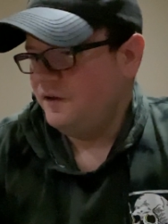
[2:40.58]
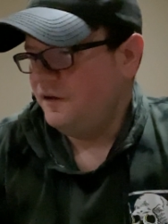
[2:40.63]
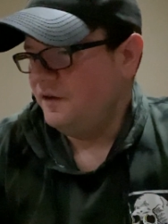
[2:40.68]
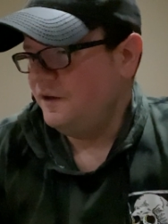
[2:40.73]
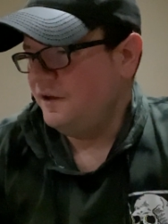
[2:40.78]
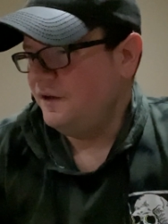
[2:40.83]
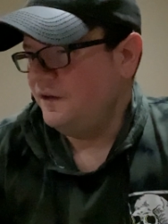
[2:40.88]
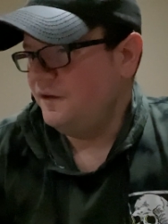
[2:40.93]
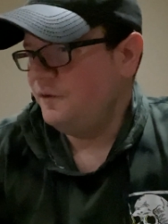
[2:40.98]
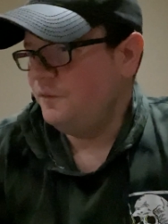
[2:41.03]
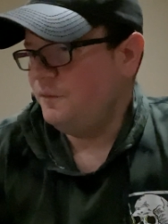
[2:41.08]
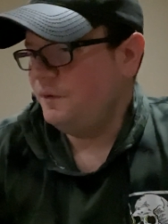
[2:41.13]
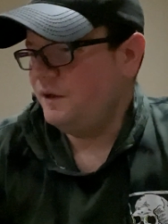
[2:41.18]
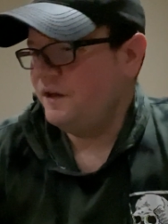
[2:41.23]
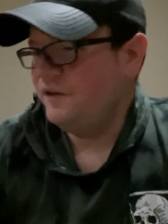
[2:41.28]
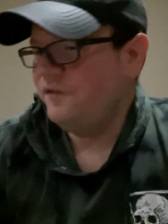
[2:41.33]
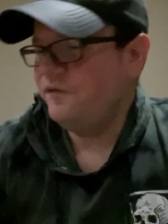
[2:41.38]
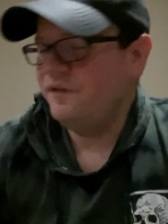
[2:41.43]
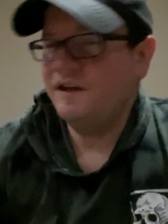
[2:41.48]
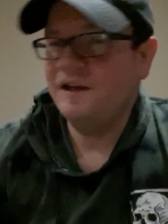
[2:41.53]
Uh, we
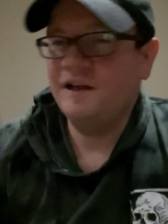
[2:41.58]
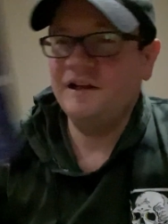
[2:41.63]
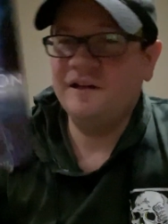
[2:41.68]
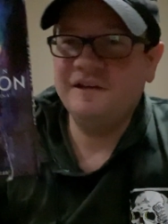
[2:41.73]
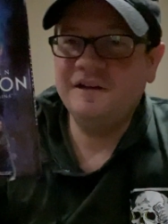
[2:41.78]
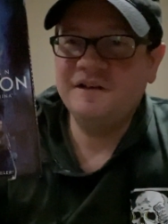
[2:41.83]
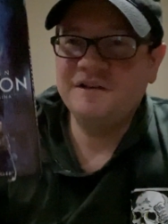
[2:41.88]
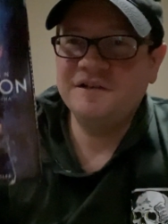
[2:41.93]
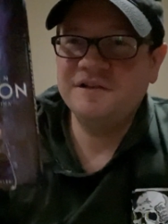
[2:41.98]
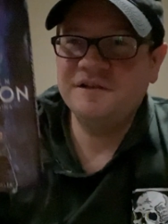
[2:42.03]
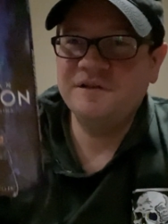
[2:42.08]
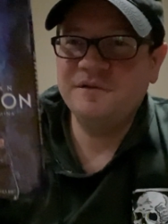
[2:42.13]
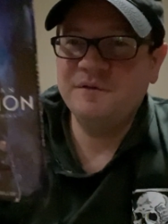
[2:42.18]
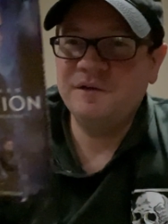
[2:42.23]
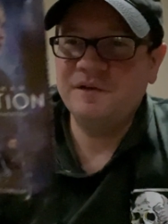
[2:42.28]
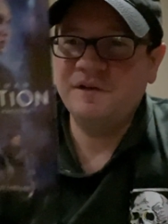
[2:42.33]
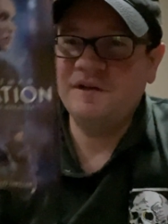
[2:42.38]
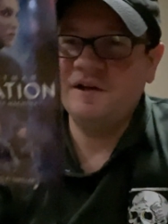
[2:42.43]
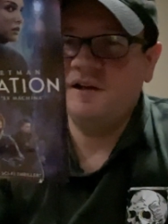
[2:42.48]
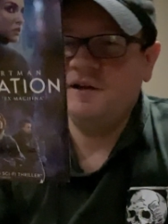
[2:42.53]
got Annihilation
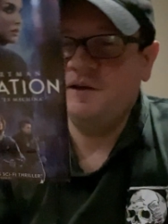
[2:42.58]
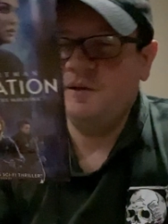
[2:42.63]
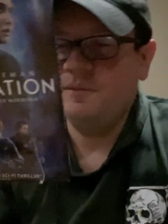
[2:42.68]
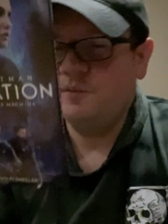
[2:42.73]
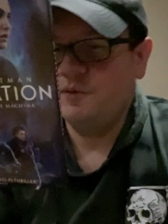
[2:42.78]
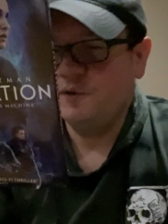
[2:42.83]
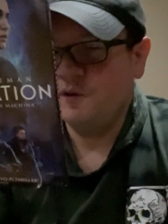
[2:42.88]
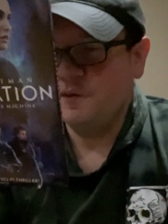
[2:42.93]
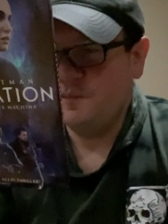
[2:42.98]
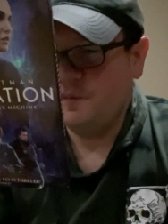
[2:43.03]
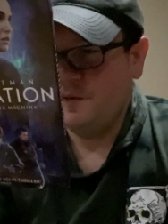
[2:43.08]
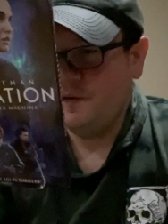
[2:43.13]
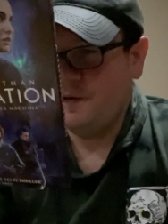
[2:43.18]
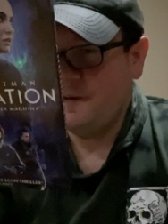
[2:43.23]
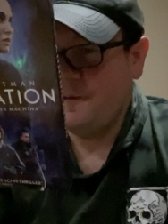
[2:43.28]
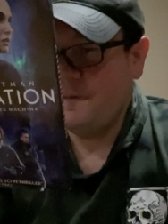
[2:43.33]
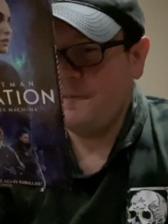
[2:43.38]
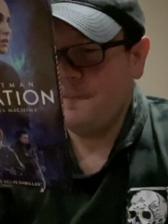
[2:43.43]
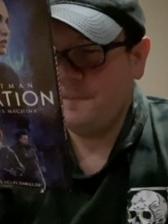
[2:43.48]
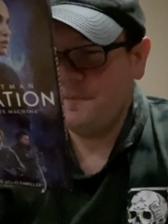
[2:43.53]
with Natalie
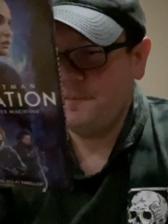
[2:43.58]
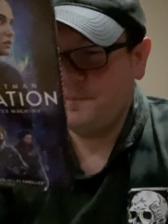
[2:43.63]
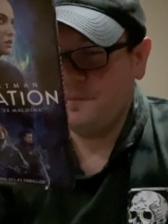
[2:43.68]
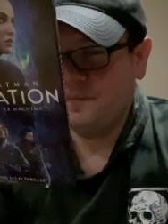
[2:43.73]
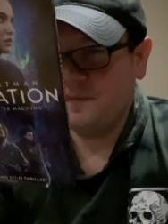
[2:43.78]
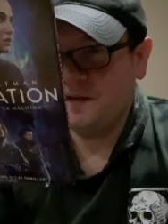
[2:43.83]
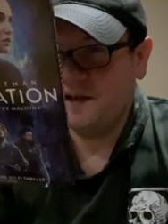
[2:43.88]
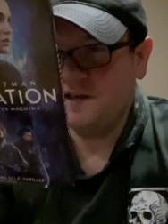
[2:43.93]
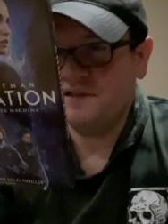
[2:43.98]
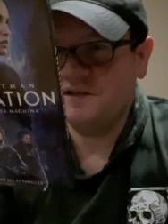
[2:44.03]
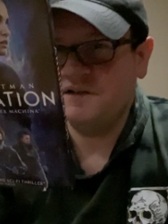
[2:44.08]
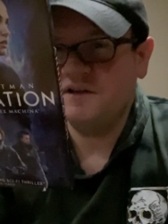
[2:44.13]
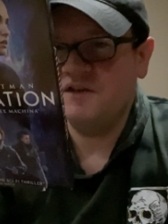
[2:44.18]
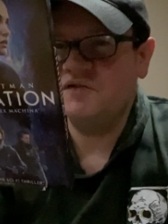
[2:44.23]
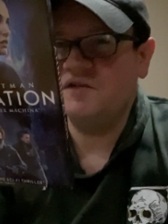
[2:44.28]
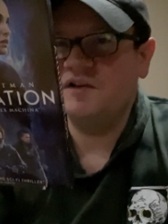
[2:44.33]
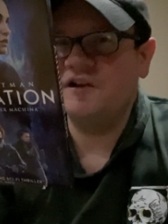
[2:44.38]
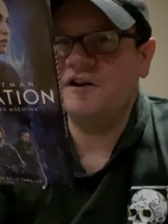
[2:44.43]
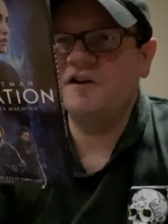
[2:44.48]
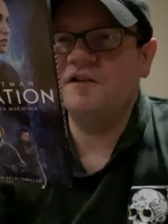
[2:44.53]
Portman. I still
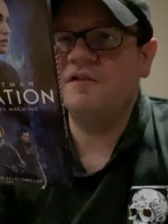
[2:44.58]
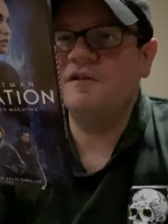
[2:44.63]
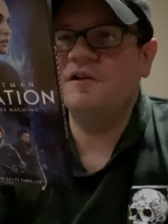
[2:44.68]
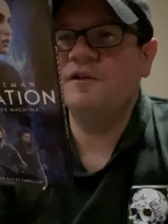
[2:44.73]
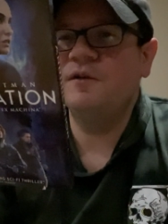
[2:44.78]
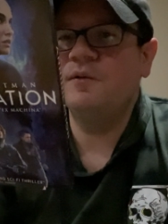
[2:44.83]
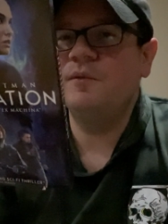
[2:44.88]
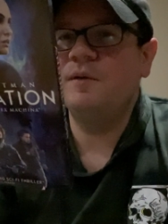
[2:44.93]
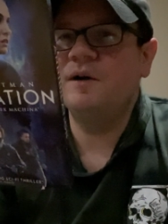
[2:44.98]
haven't got around to